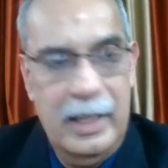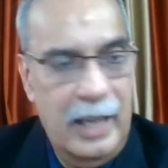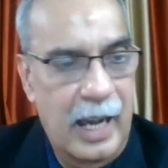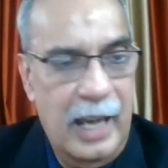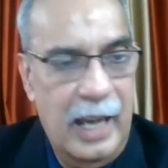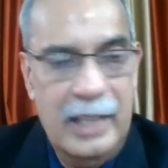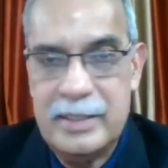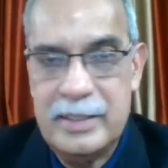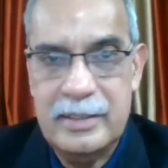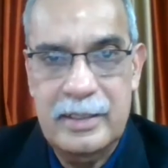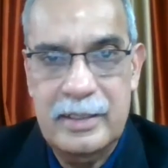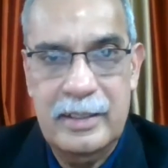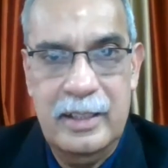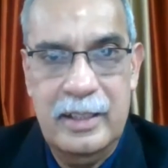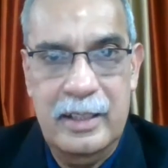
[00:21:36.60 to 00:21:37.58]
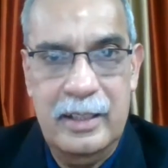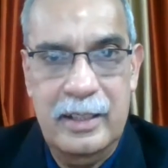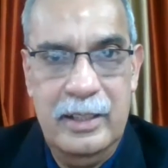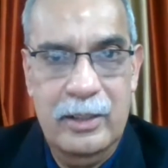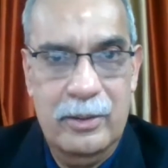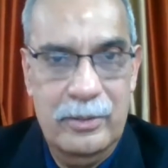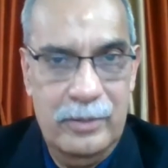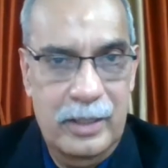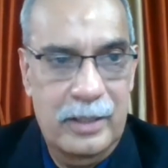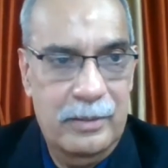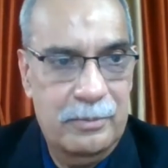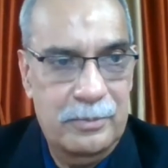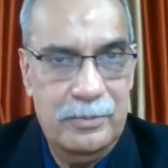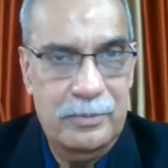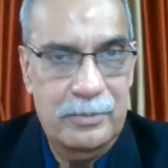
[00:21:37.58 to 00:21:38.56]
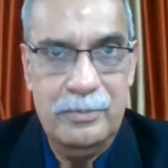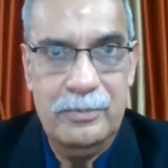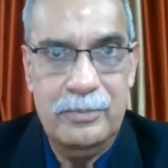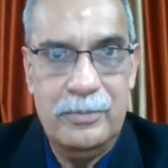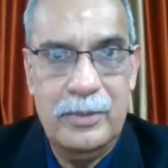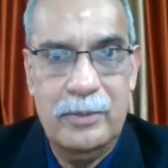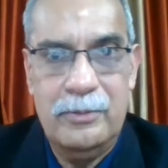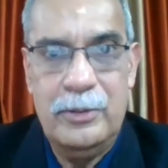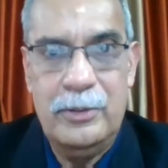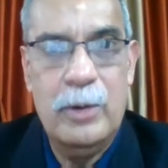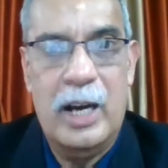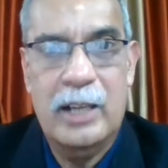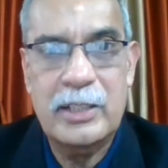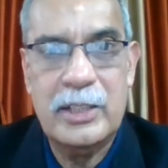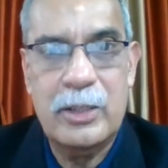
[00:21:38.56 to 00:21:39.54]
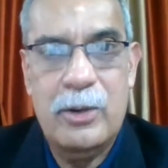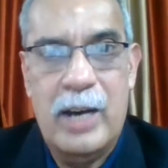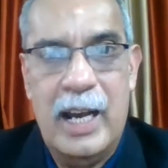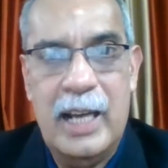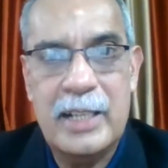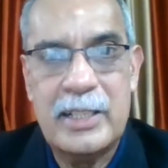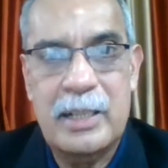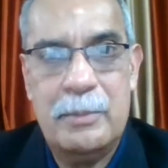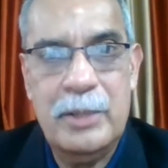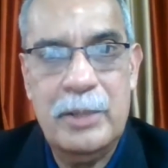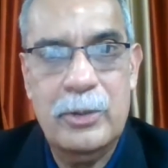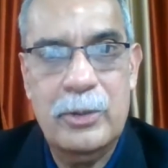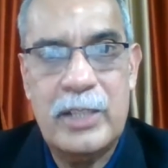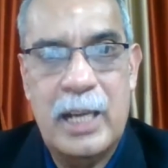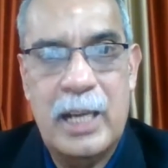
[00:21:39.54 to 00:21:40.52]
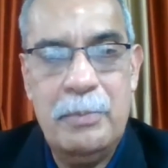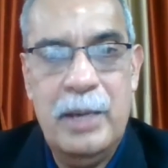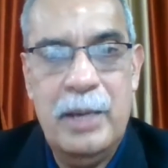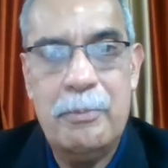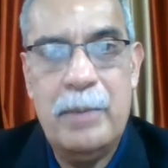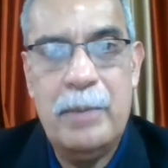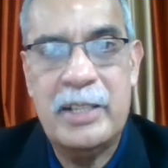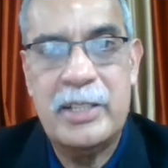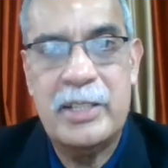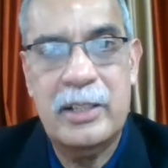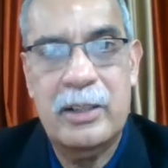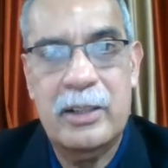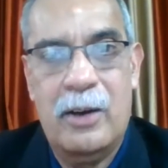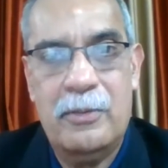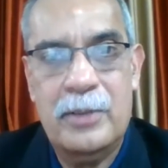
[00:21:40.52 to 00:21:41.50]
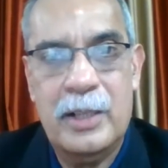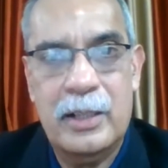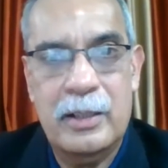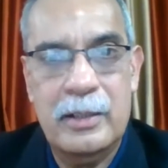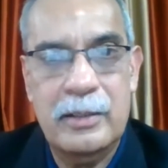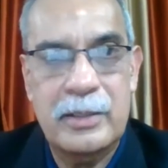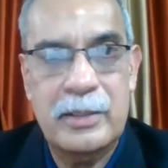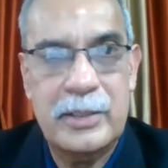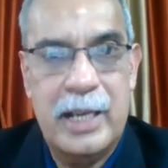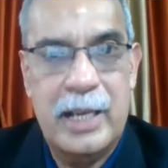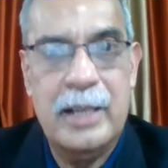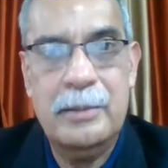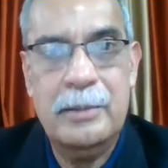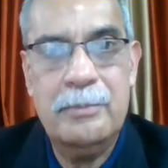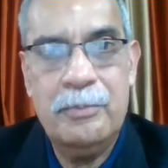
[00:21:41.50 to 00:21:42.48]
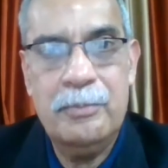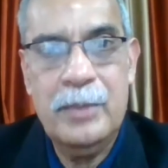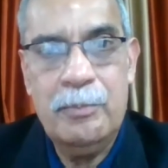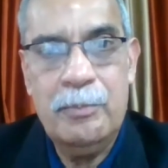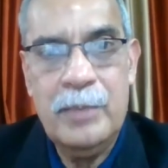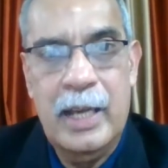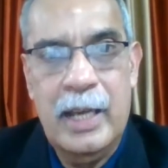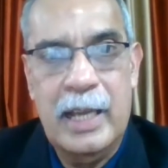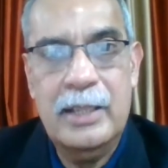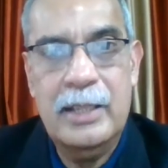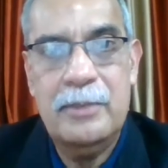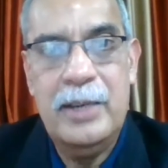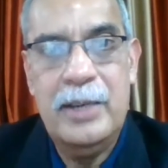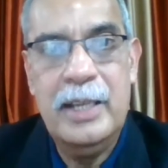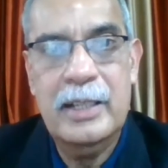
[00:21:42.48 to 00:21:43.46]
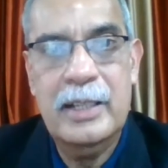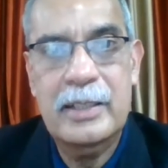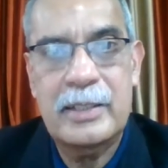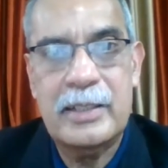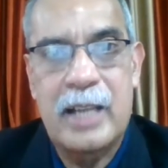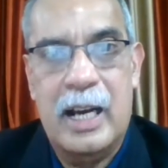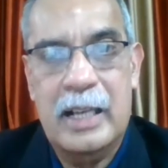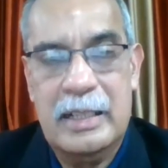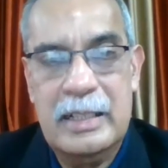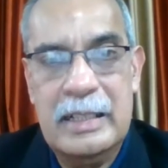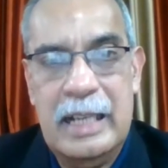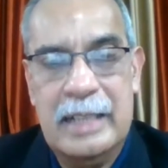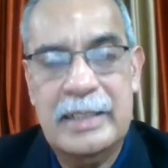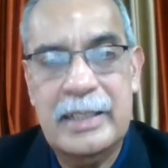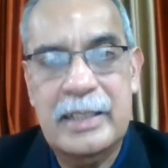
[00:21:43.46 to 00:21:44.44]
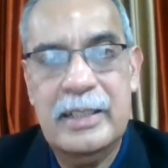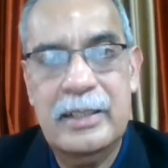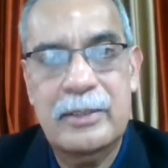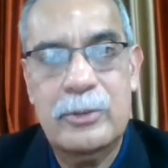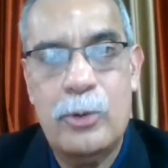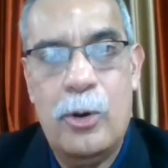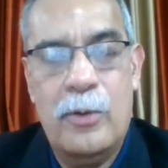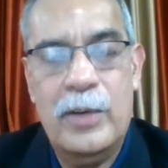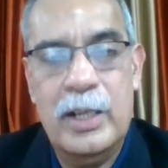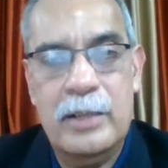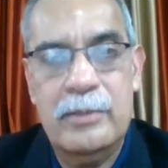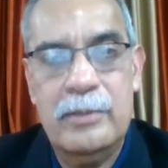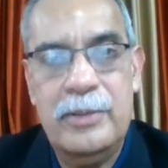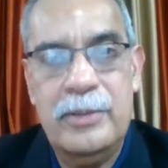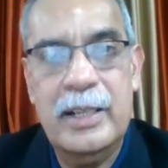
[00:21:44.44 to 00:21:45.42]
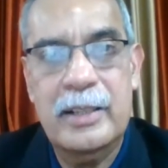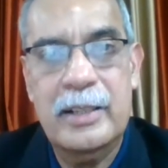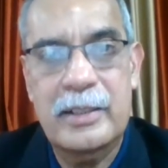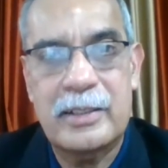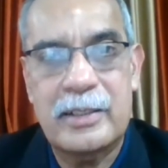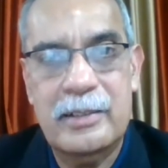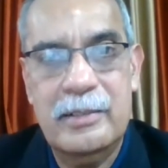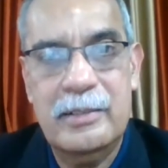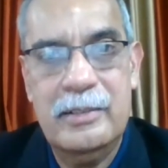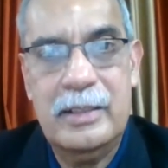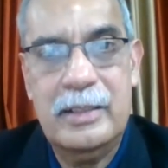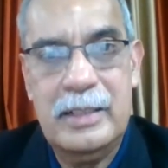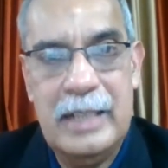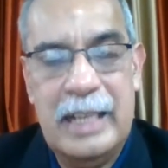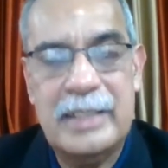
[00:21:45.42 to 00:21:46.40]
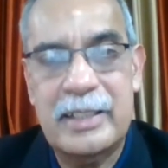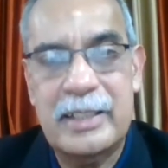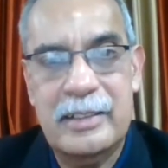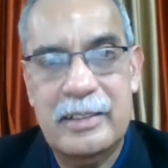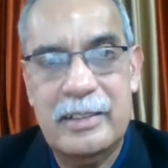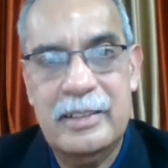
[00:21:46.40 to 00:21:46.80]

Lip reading: As you know, a few hours ago, I had somebody who sent me a picture of a son, and the fingers are classical COVID fingers. Classical.